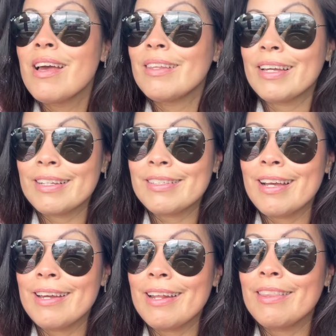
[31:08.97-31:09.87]
Like I
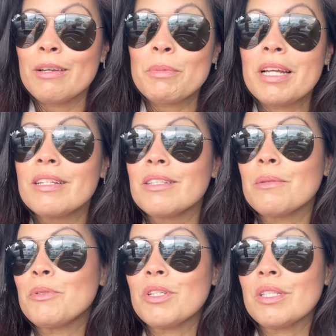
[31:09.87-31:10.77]
said, I think I'm gonna end up
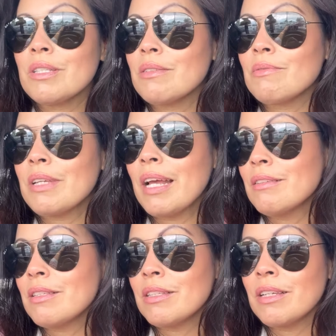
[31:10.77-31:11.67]
just
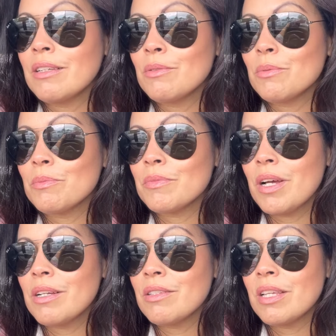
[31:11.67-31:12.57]
canceling
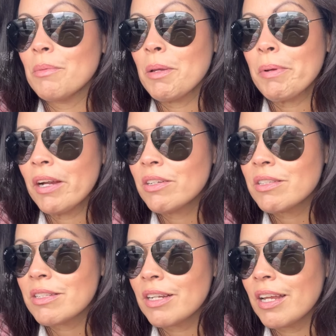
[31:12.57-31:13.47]
seeing my parents
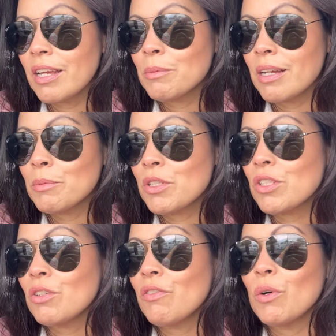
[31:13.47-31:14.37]
today. I'm just
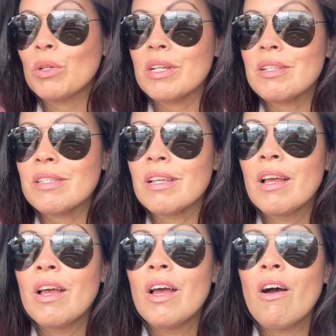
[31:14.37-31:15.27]
gonna focus
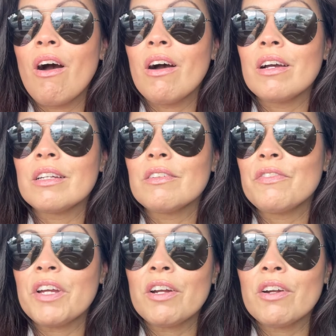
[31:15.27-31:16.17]
on
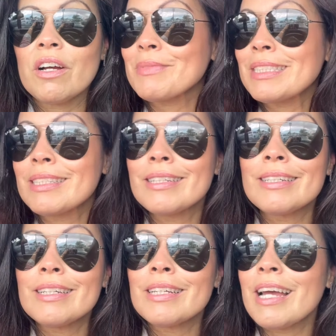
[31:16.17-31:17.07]
Farah
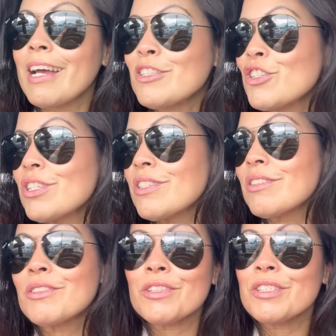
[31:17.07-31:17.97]
and just
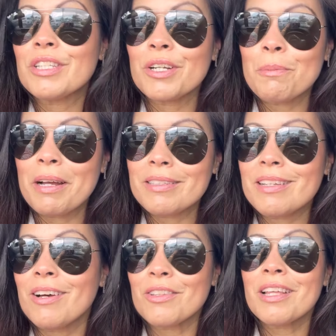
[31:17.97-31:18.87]
nursing her back to
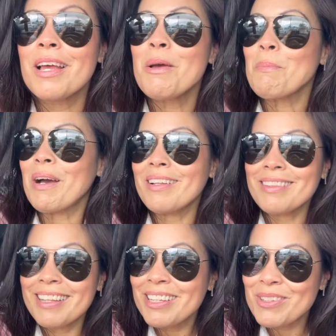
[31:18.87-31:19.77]
health. But
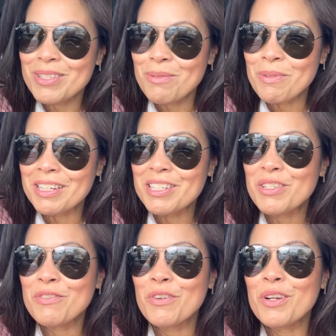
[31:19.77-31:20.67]
thank you so much
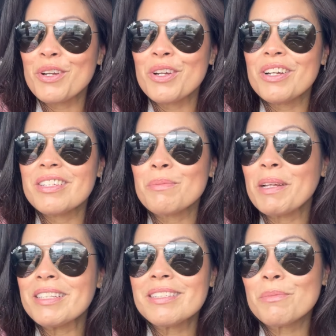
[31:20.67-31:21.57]
for
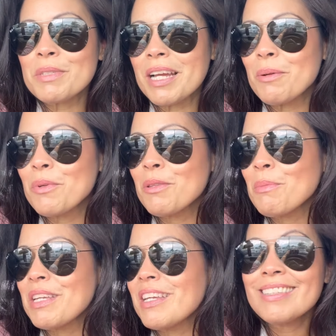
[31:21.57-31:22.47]
spending some time with
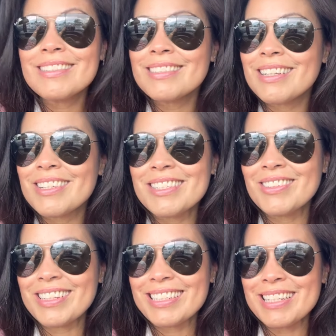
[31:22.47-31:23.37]
me, and I'll see you
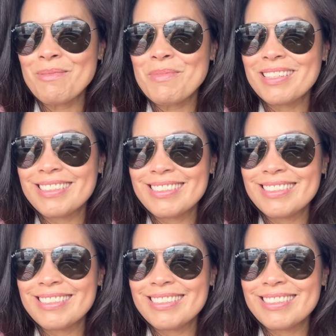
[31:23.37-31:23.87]
next time.